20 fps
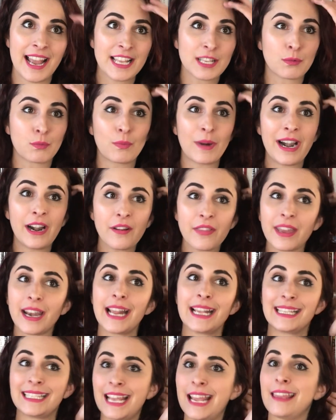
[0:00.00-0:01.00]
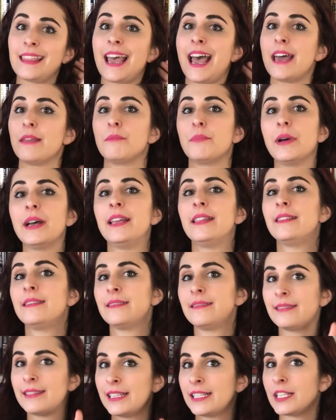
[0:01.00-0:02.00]
It's rare that I say that, but
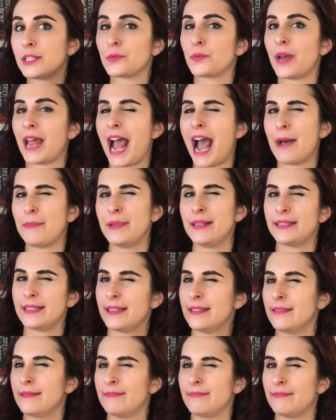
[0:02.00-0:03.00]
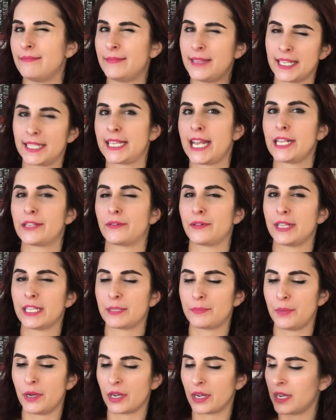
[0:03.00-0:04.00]
this is what happens in this case for
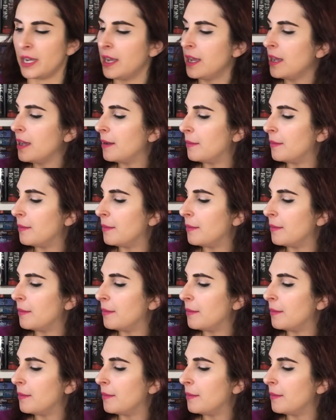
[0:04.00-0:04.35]
this book.